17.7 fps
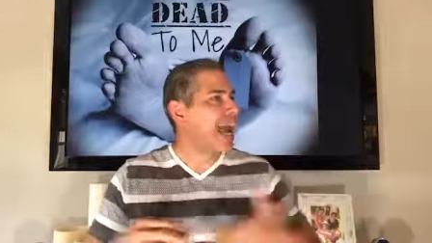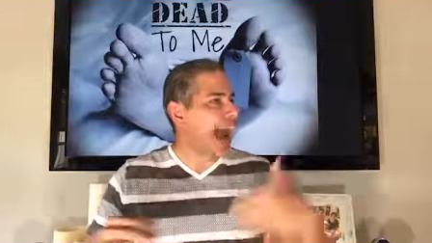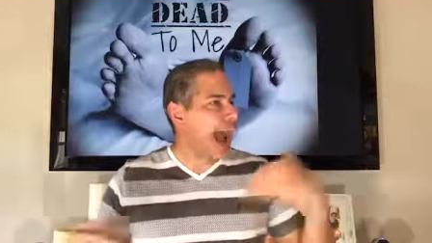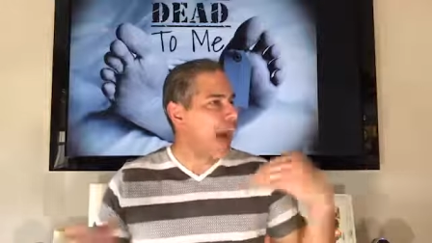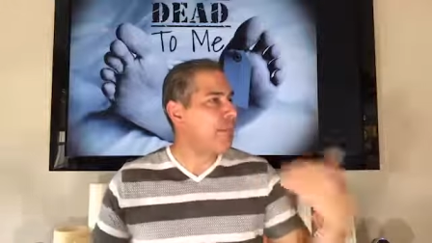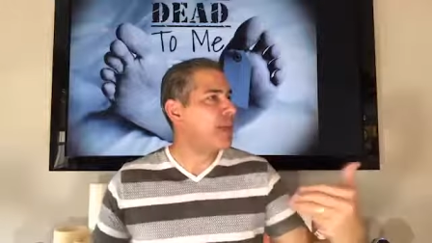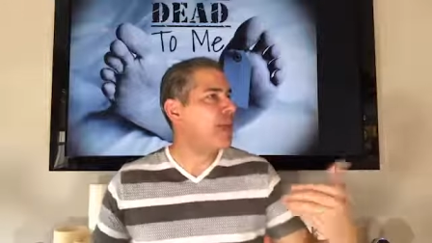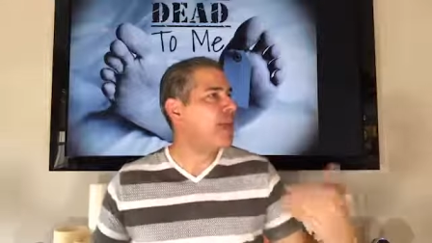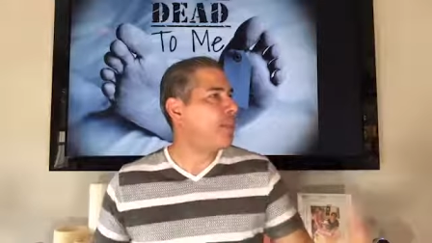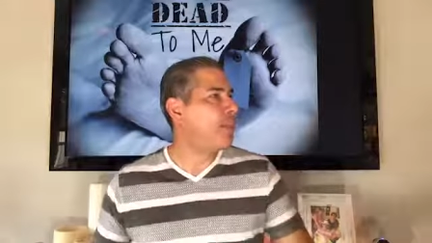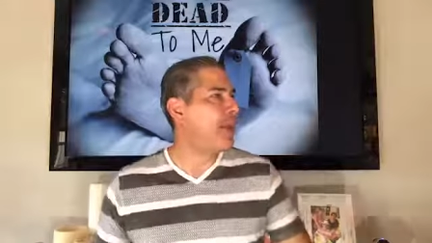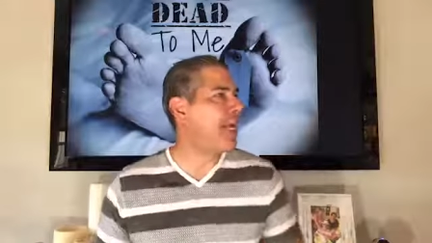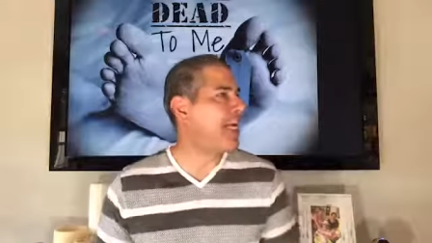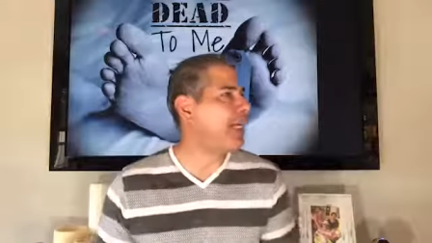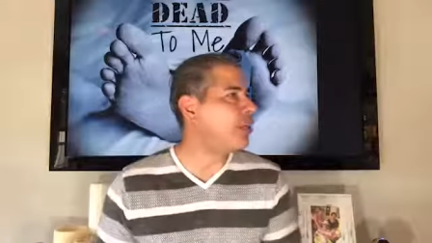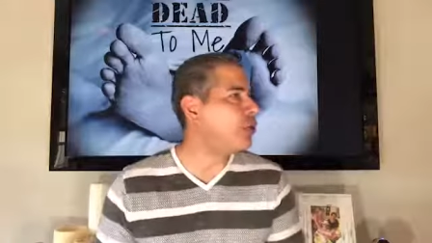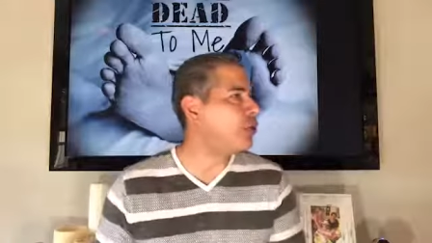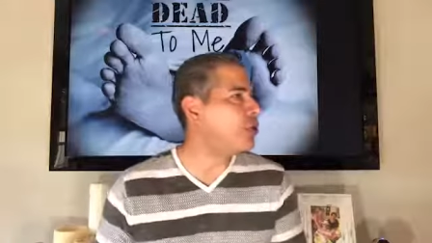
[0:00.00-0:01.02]
I'm going to pay
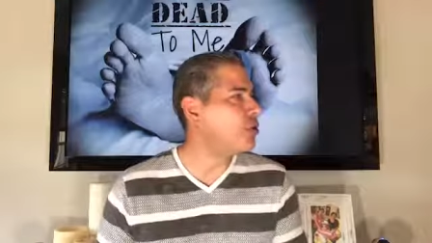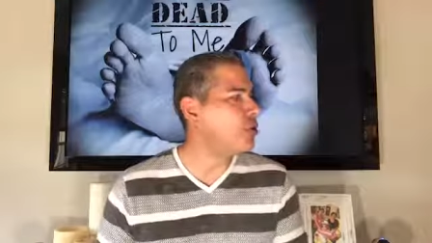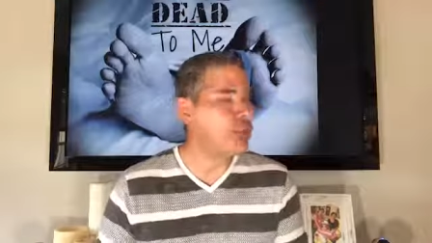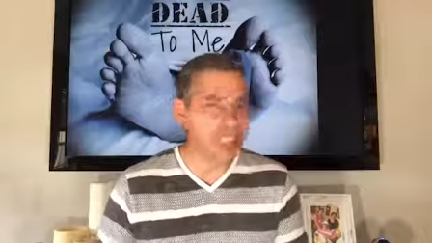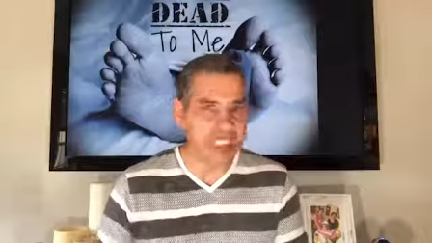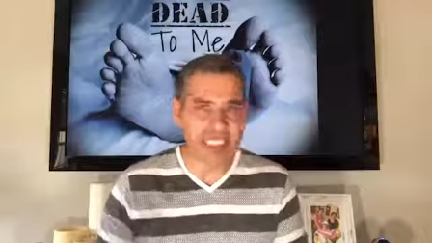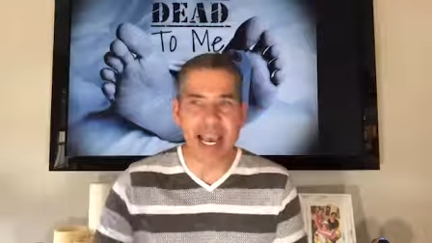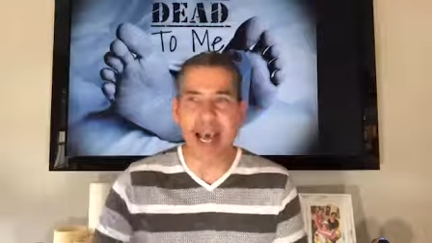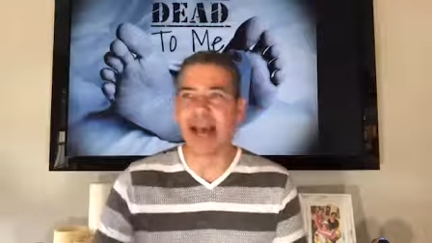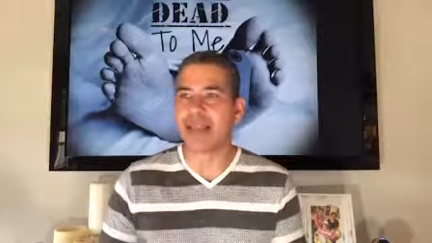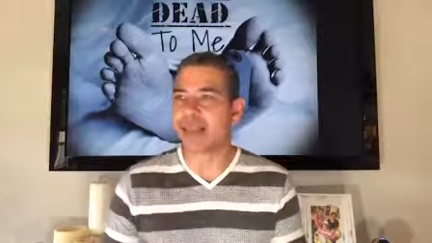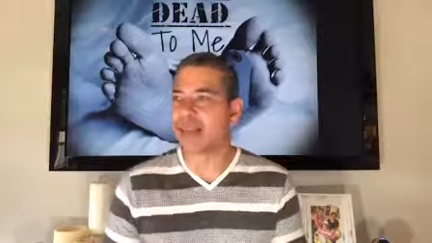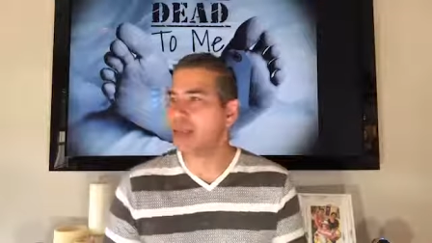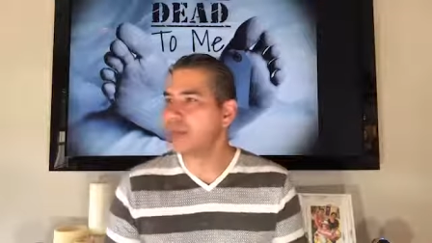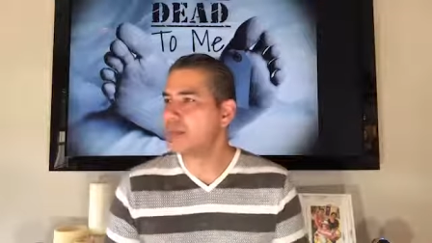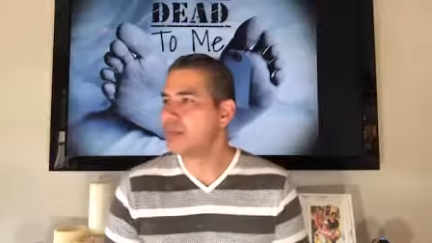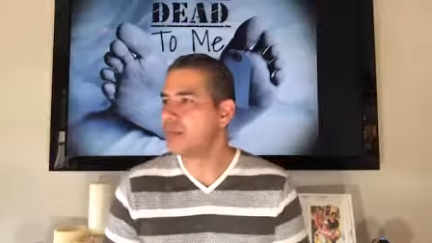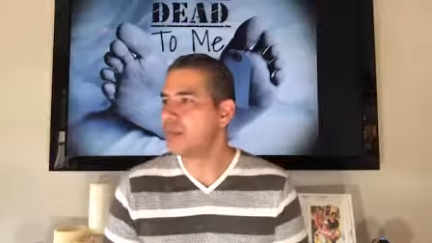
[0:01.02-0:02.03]
you death
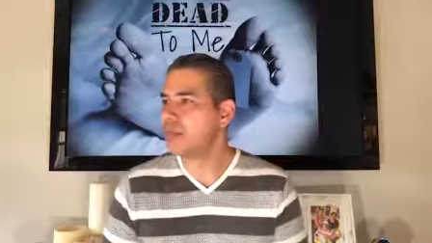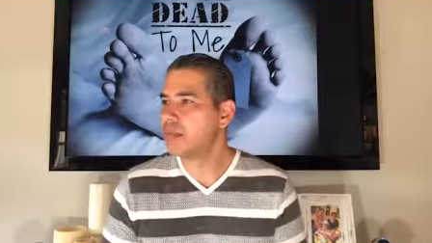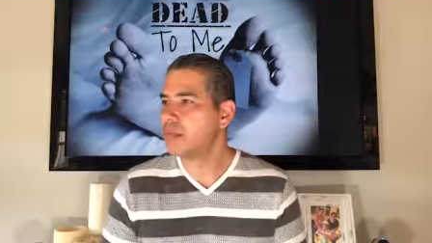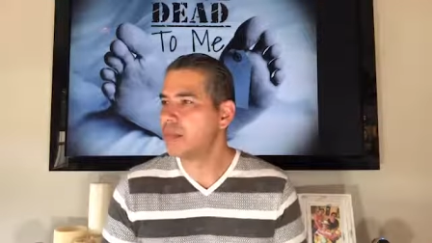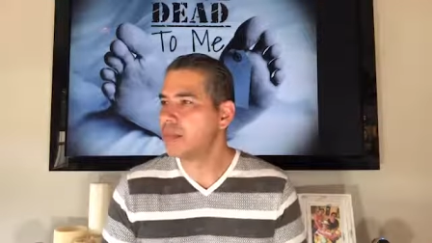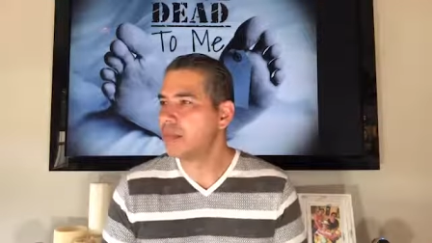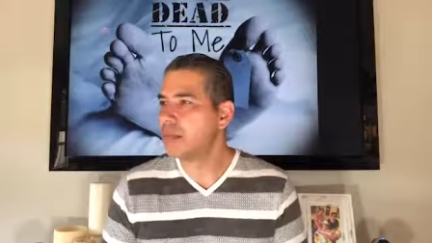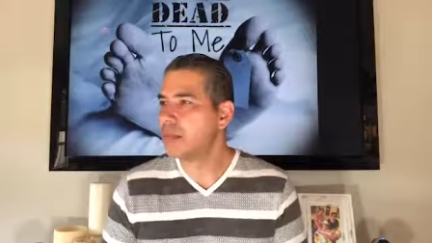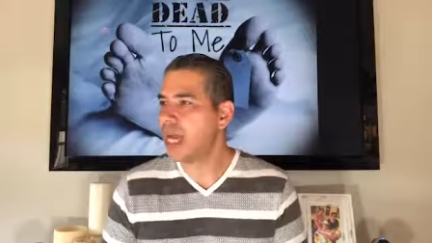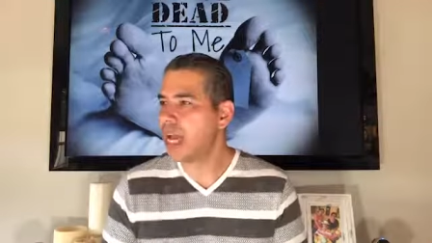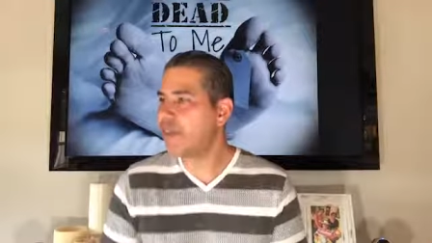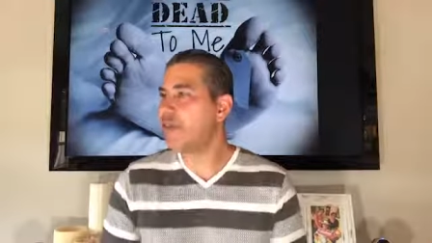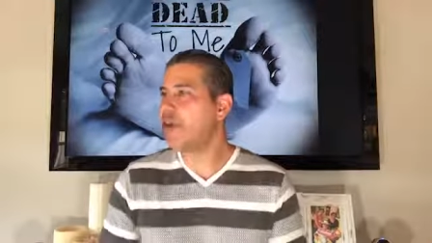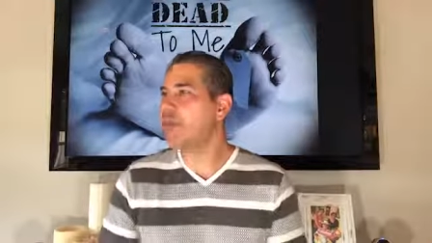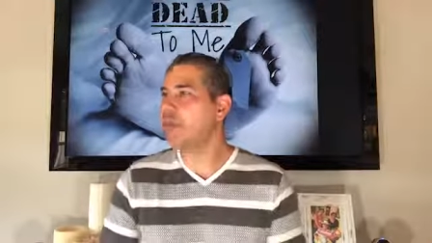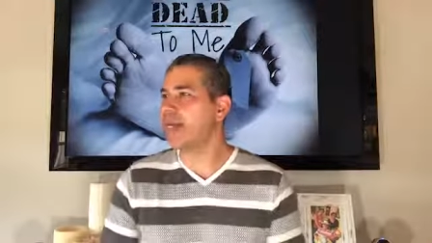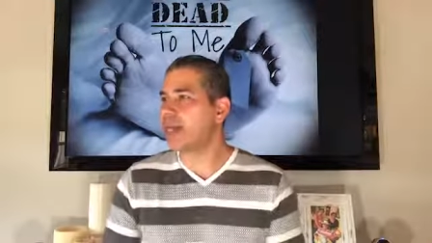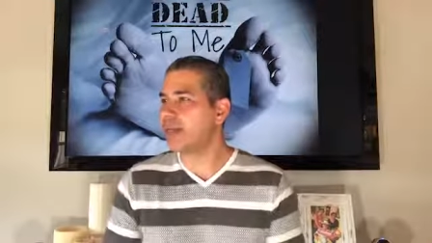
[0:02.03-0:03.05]

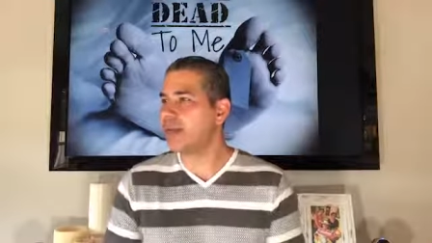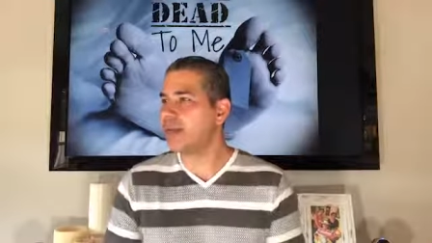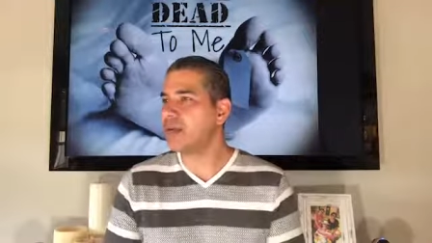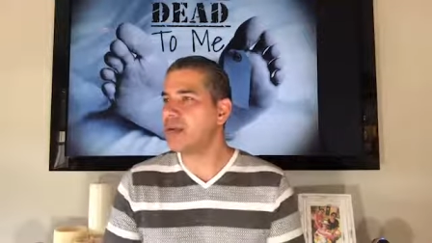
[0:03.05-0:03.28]
every week.